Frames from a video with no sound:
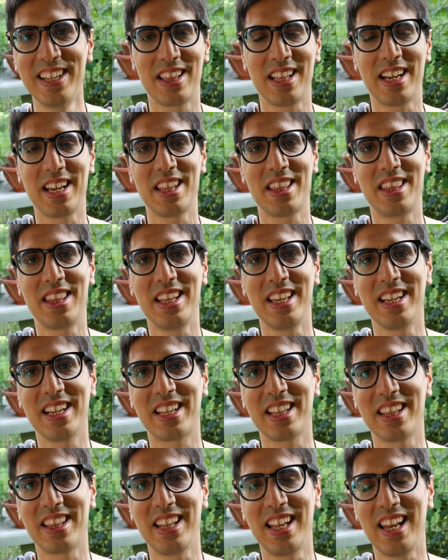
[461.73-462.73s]
I
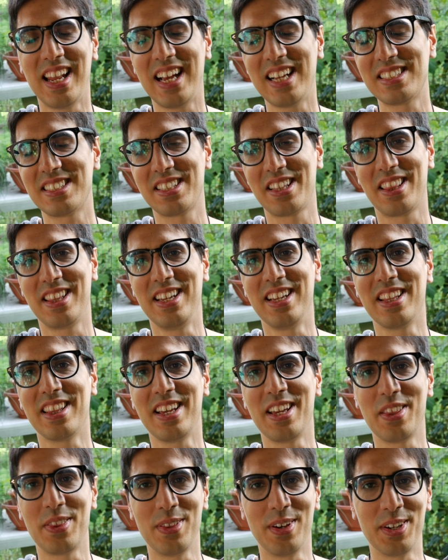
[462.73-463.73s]
think the last thing
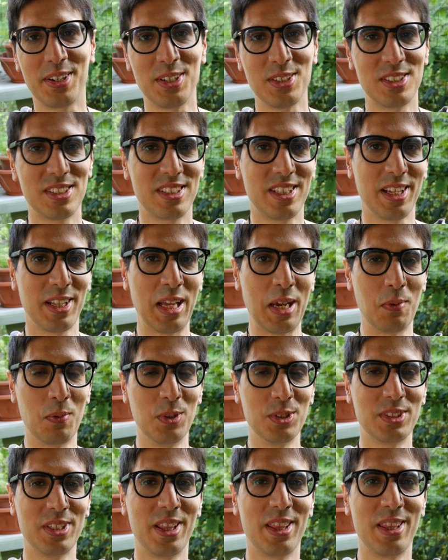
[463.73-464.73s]
they thought is that I
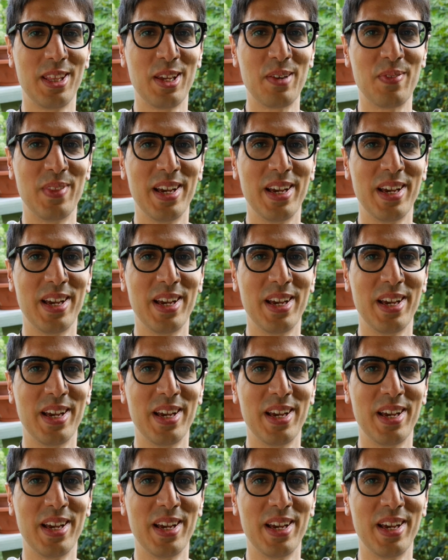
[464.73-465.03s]
was a thief.